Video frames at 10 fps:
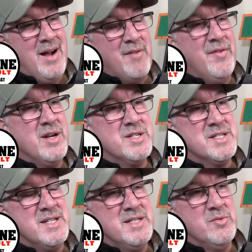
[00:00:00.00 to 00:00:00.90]
I finished the
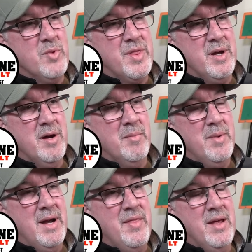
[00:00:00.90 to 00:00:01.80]
season with
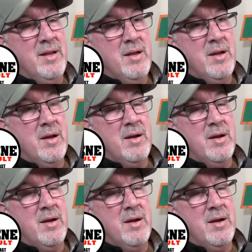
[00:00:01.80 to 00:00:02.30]
them, and then